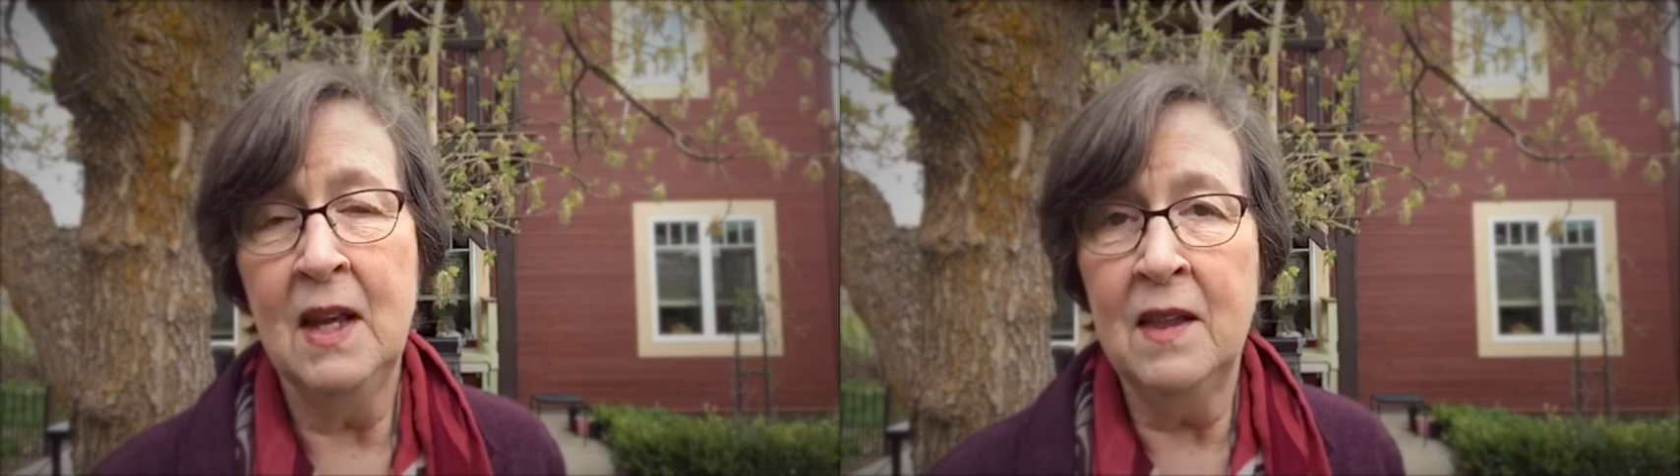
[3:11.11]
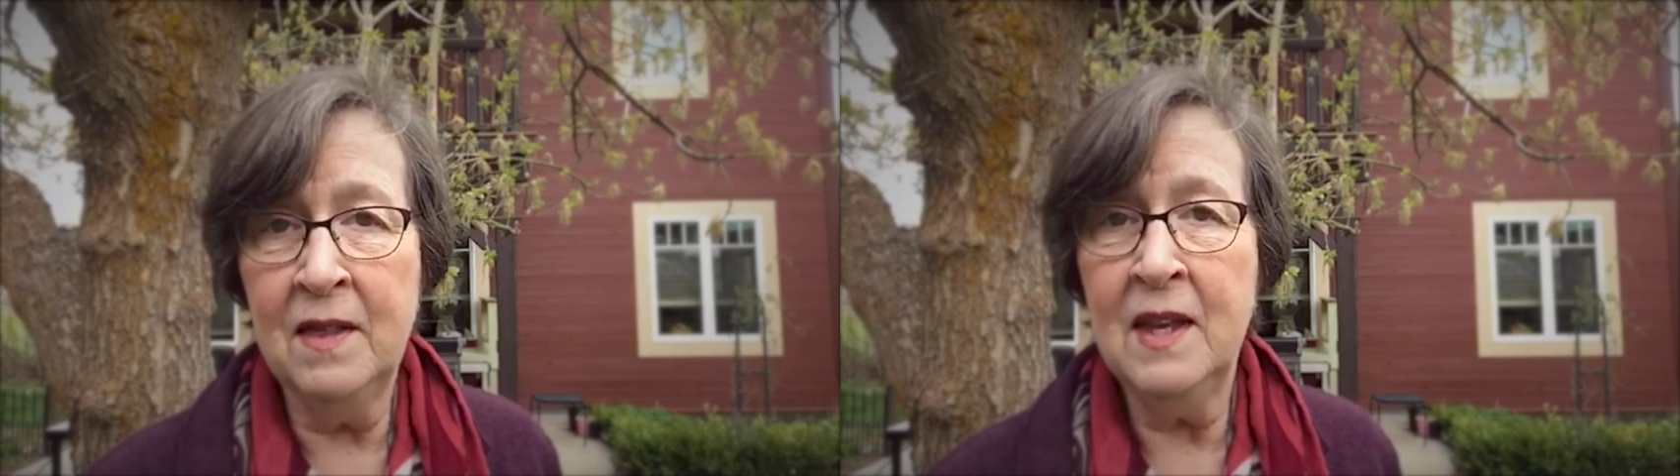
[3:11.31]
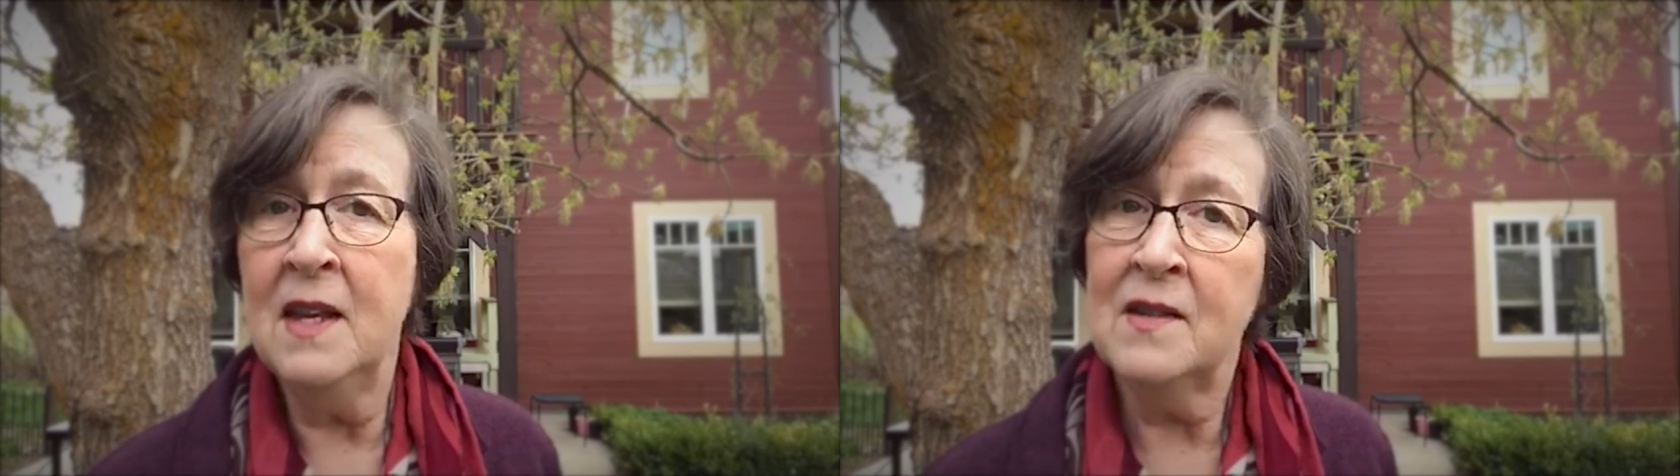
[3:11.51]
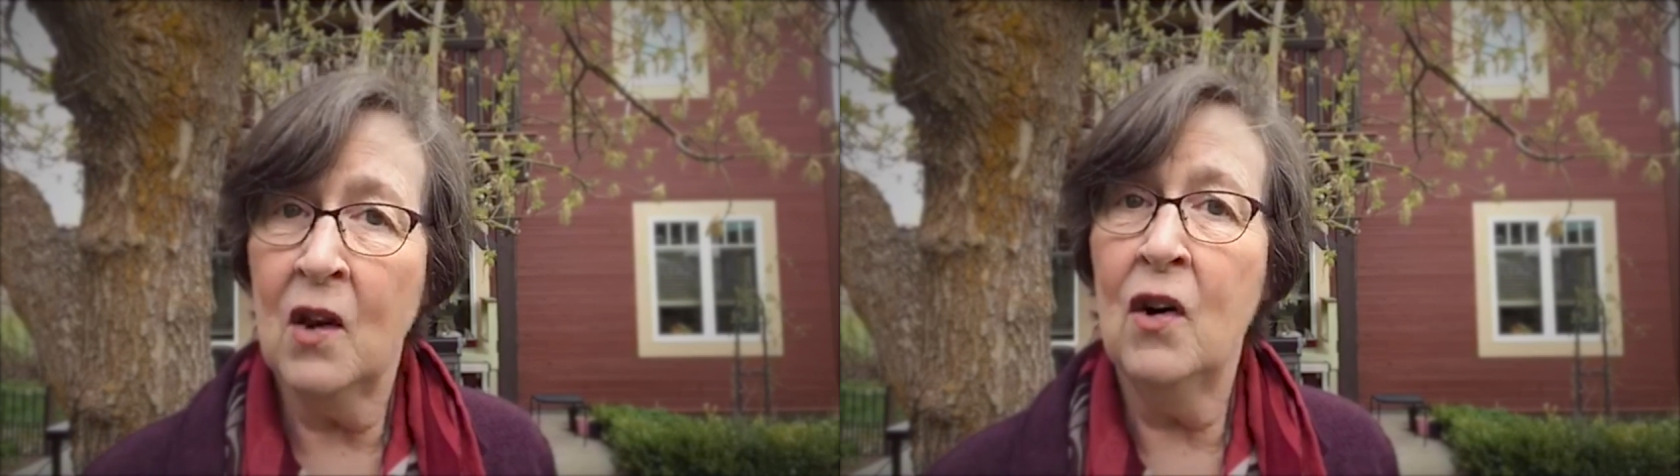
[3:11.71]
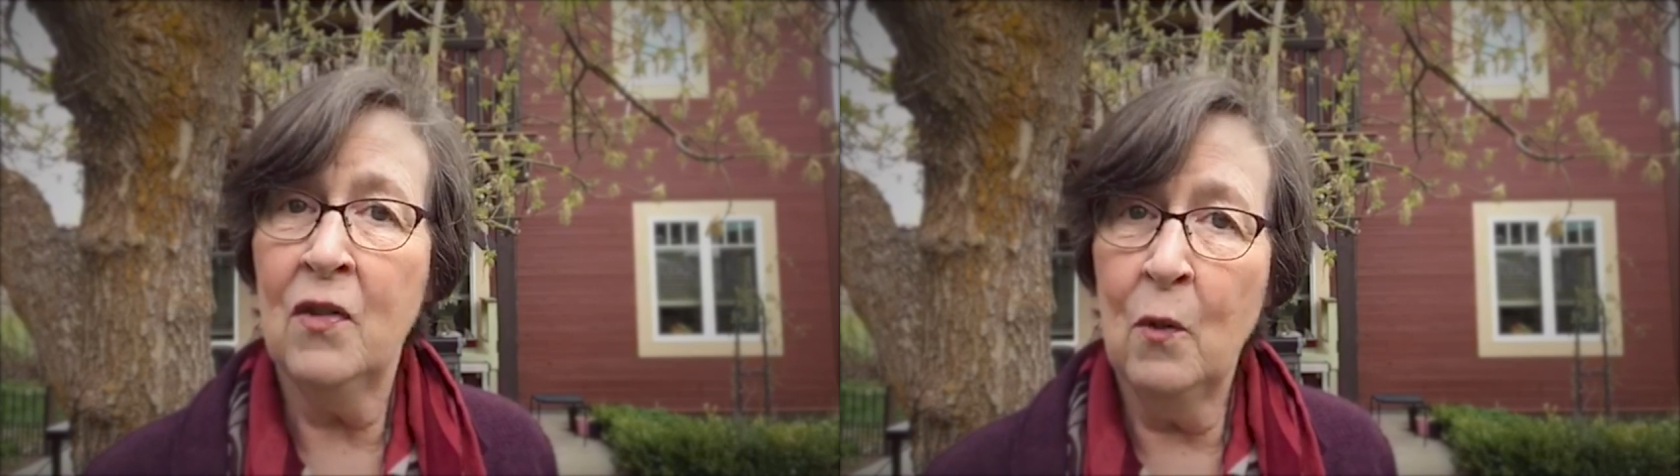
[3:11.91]
These
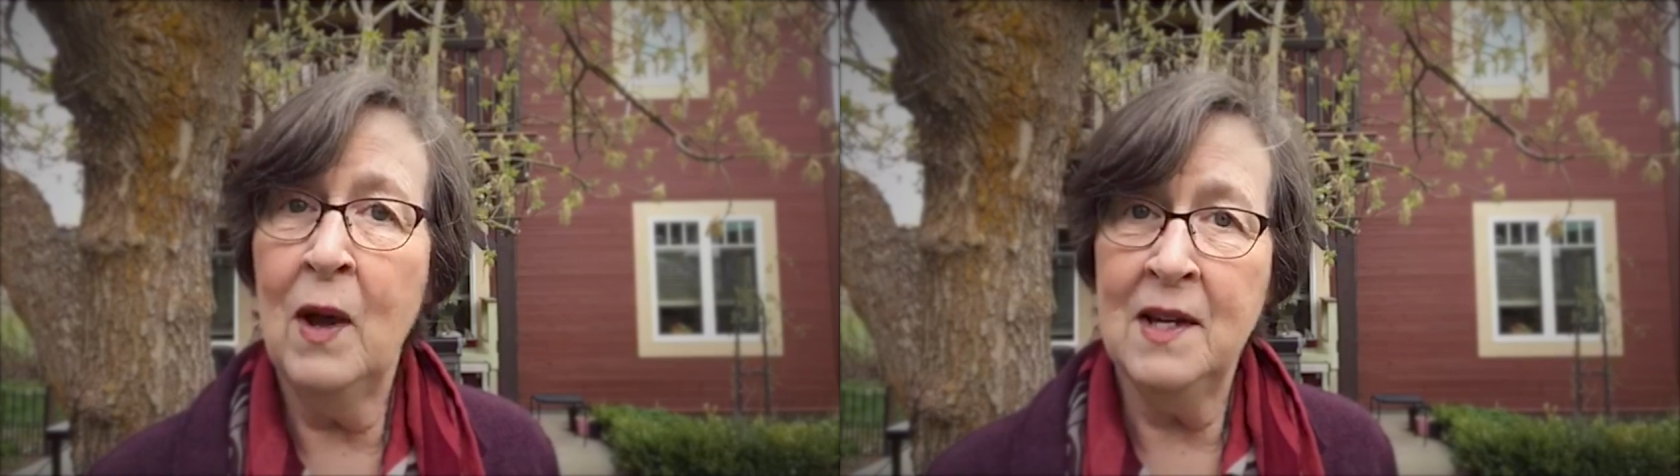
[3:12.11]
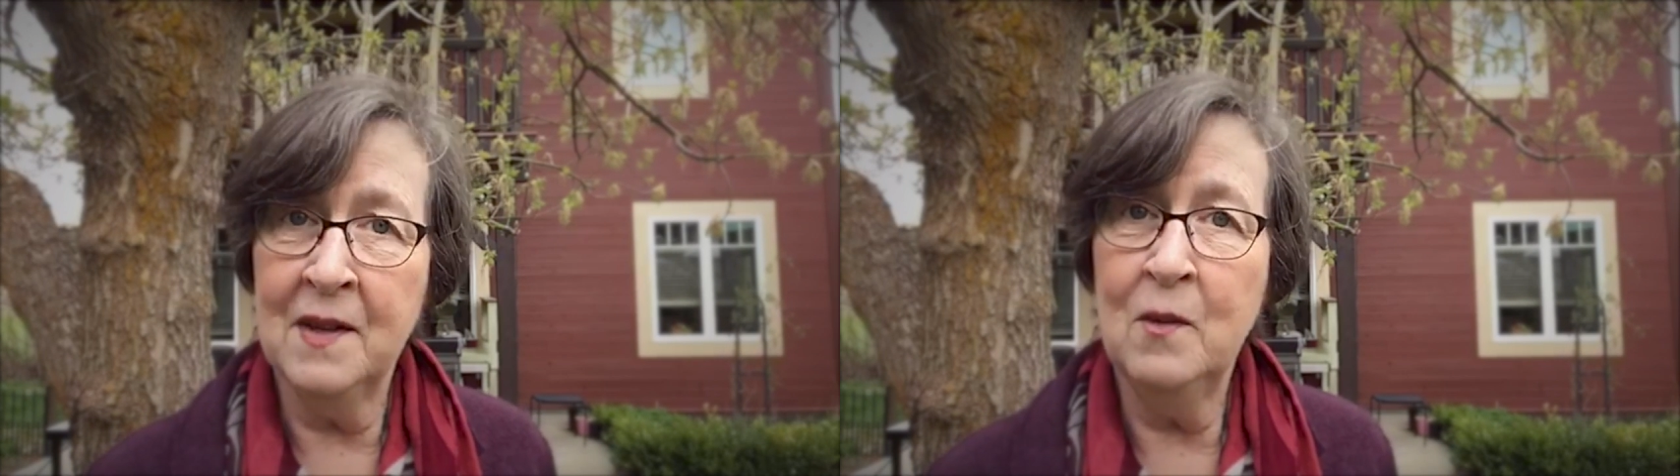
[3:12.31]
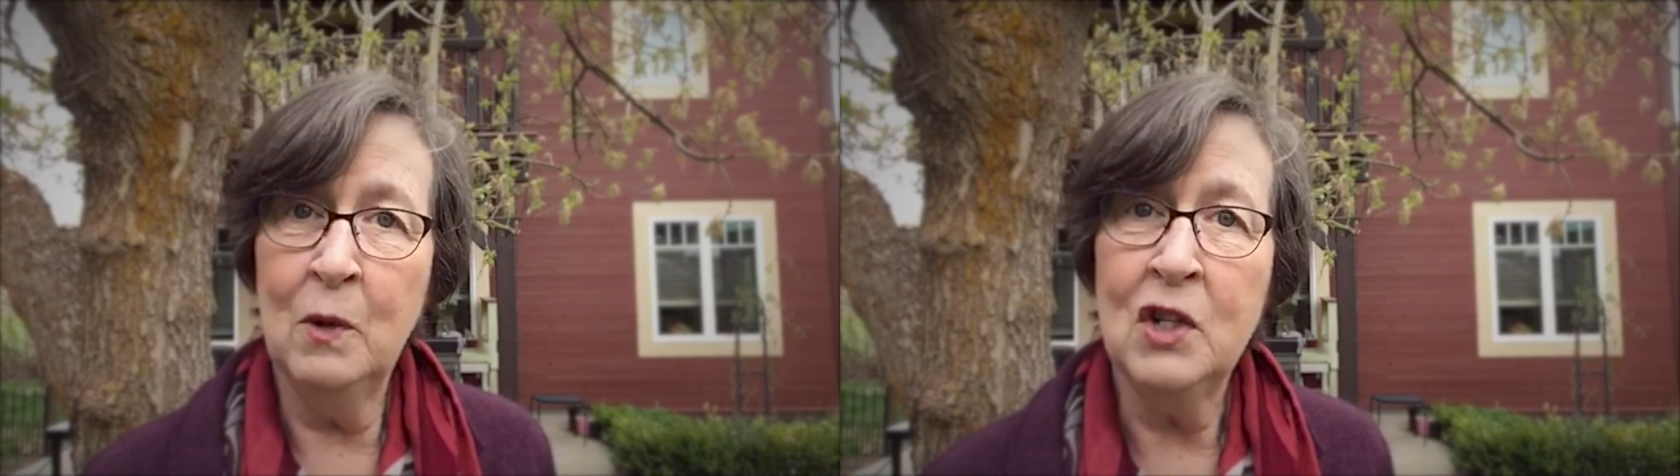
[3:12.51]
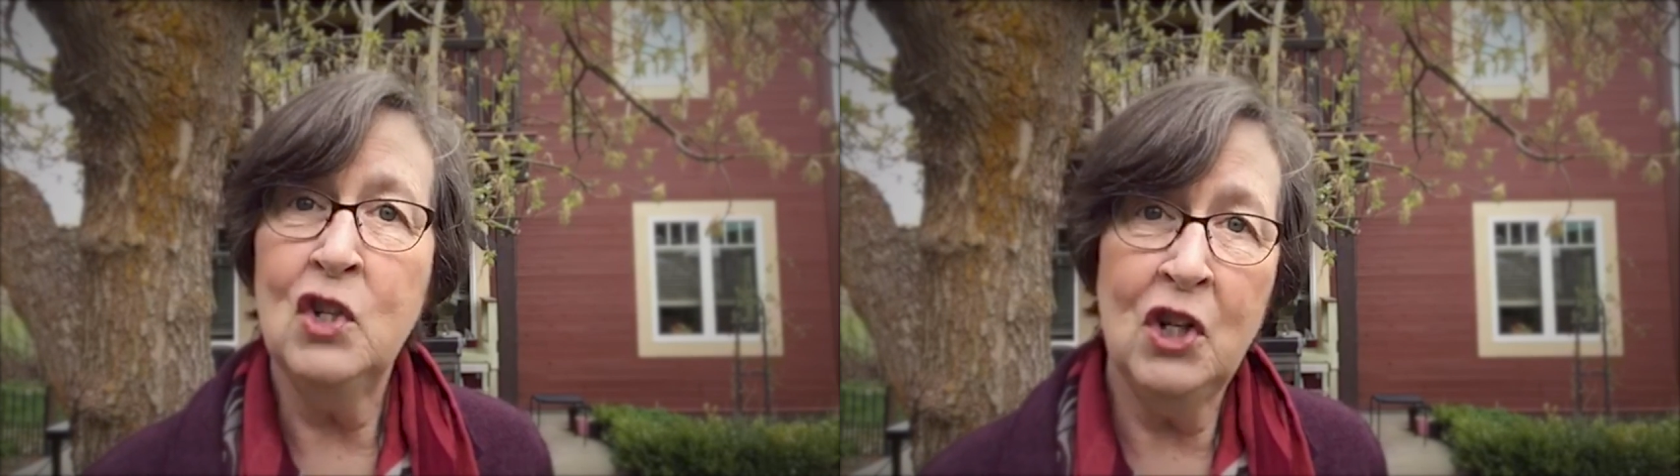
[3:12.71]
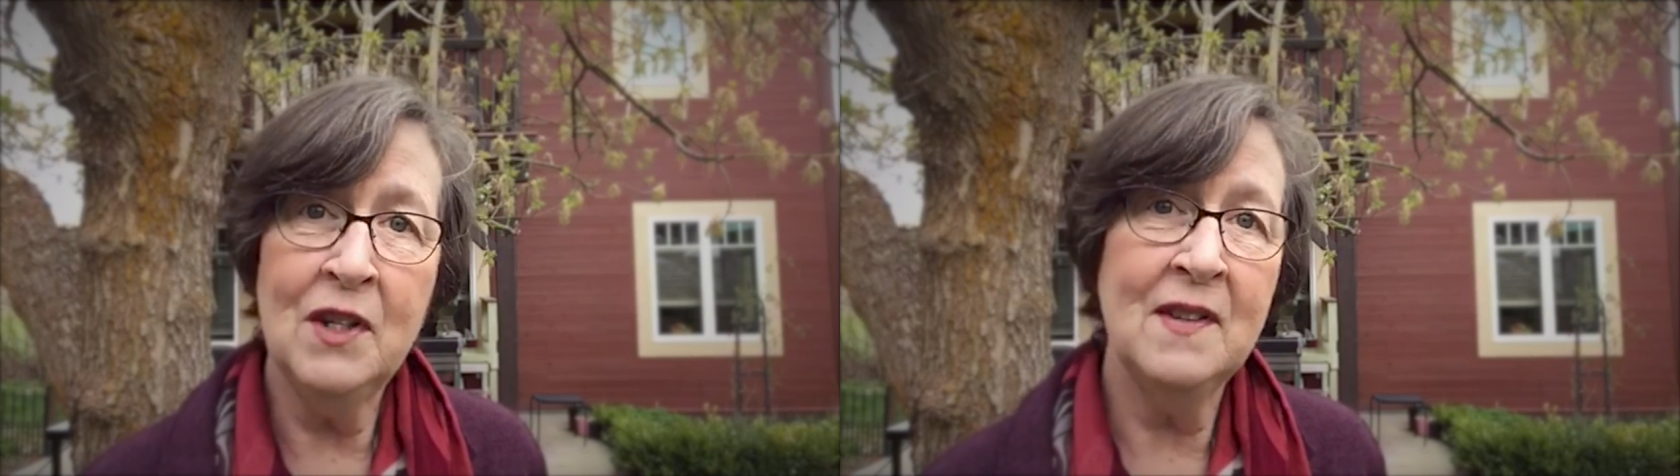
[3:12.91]
are the ways in which
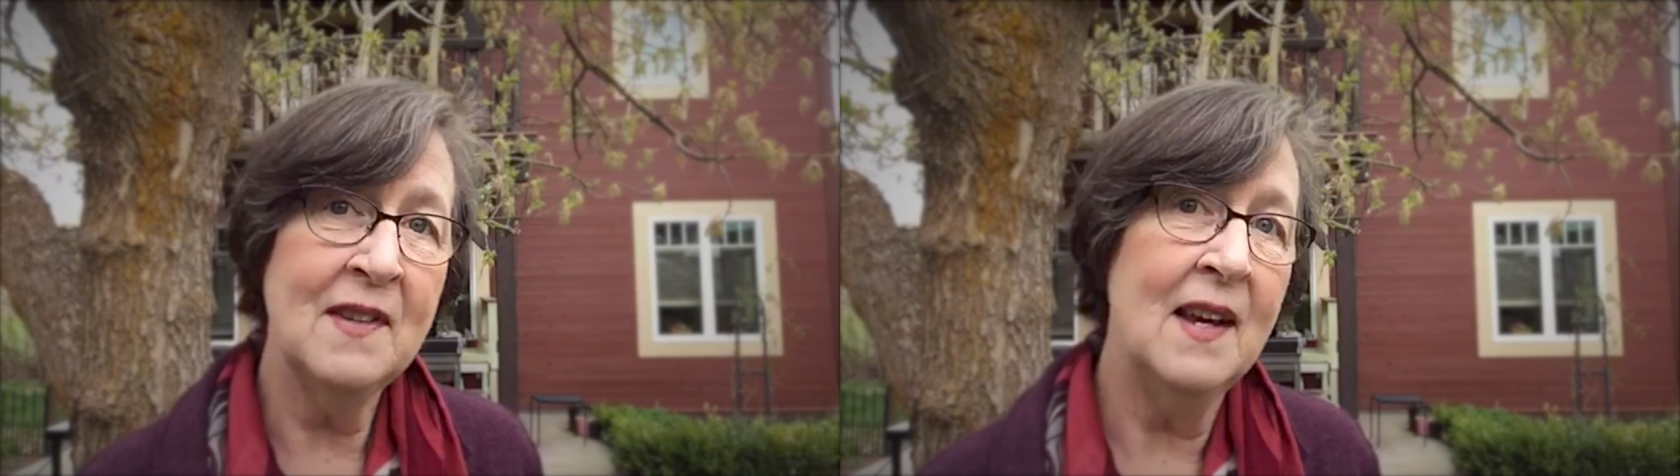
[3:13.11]
Jesus